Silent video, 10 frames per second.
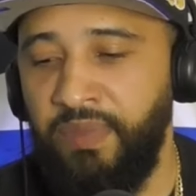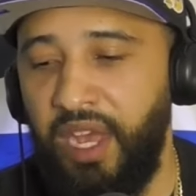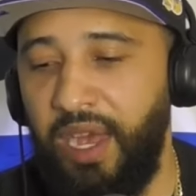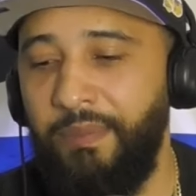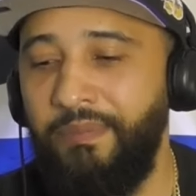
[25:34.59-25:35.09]

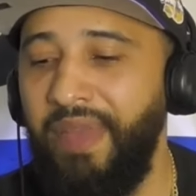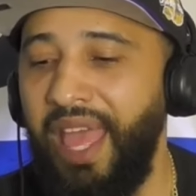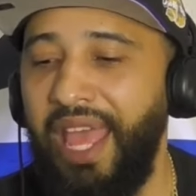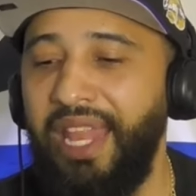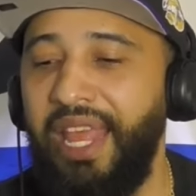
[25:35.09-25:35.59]
Um,
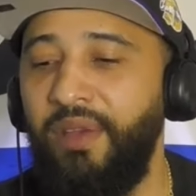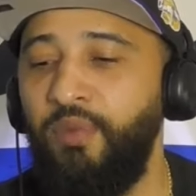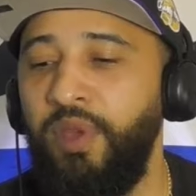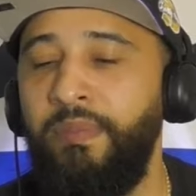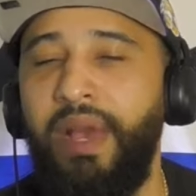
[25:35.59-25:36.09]
and then
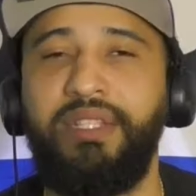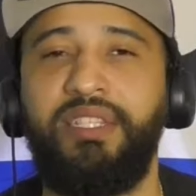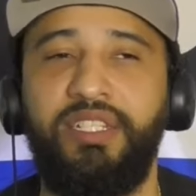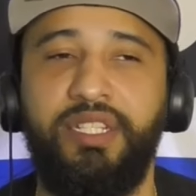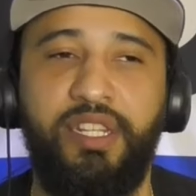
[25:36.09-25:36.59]
we might
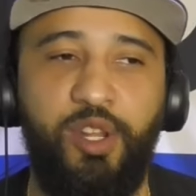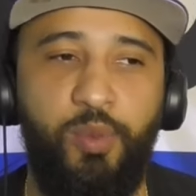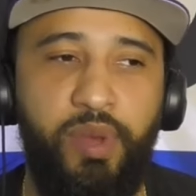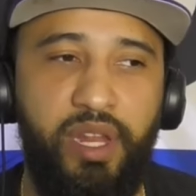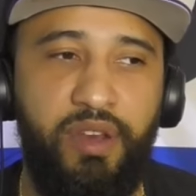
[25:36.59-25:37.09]
touch a little
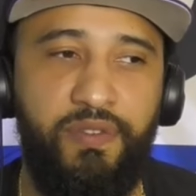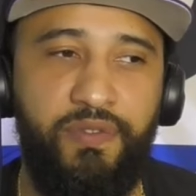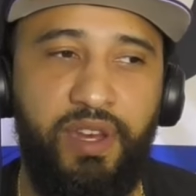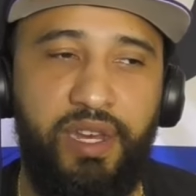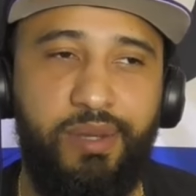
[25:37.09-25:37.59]
bit
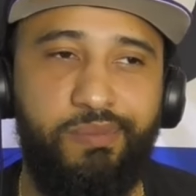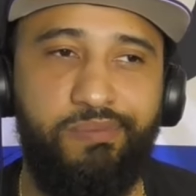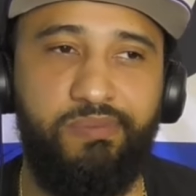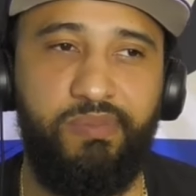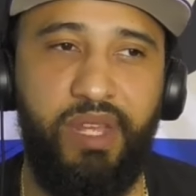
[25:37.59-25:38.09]
of um,